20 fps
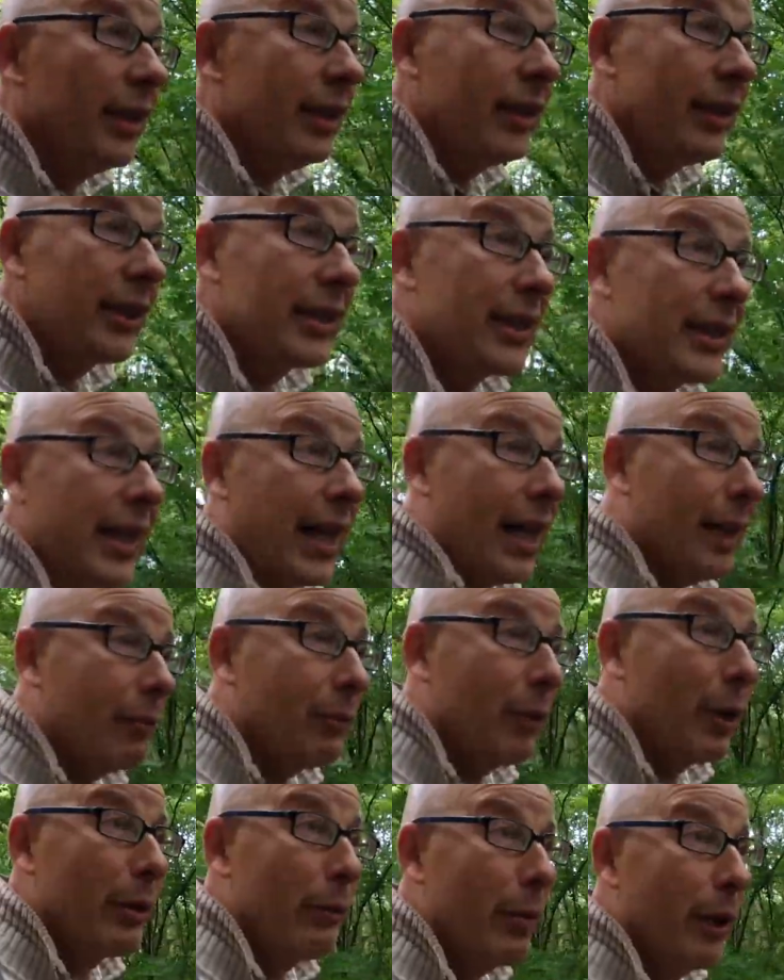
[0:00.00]
Yeah, it's the
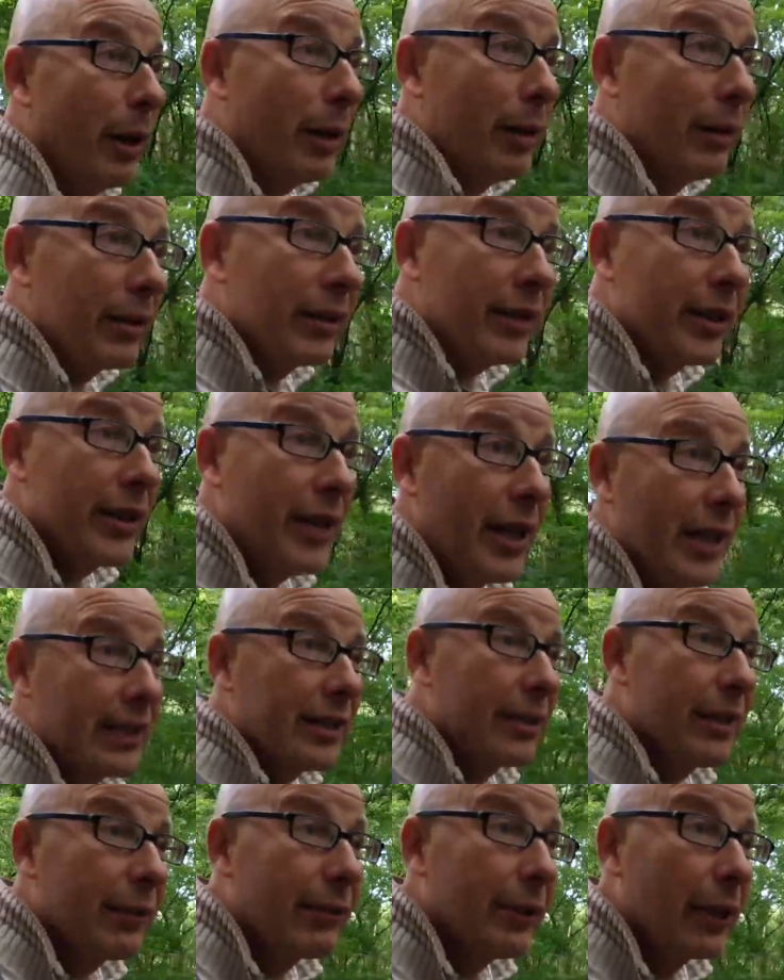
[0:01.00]
Angmering Park
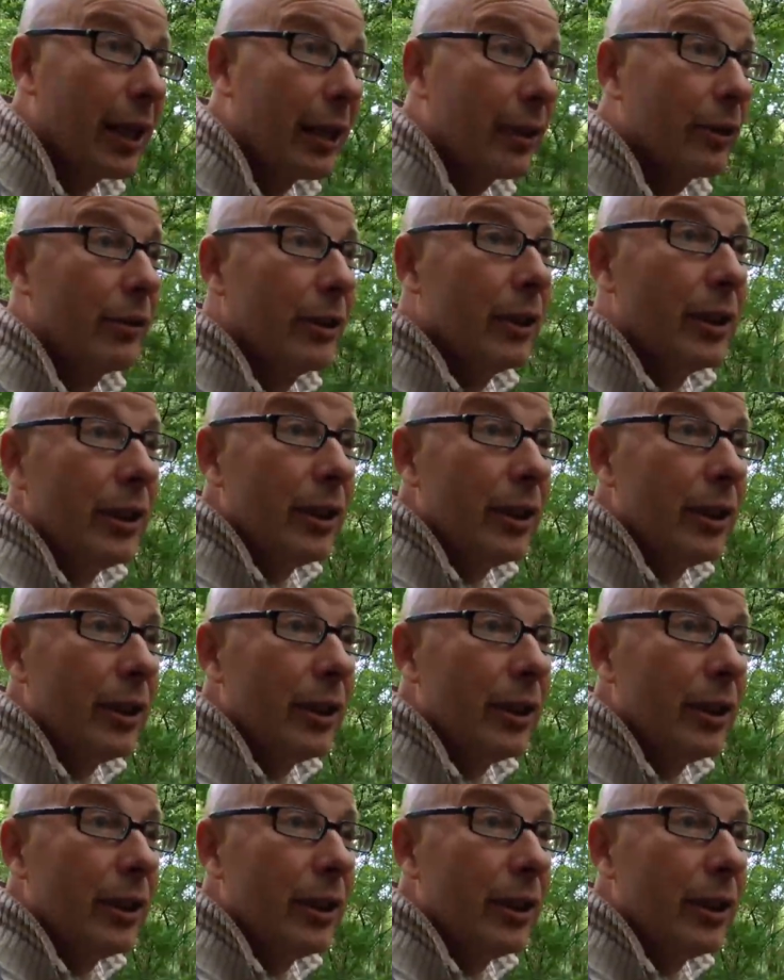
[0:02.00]
Estate. There we go.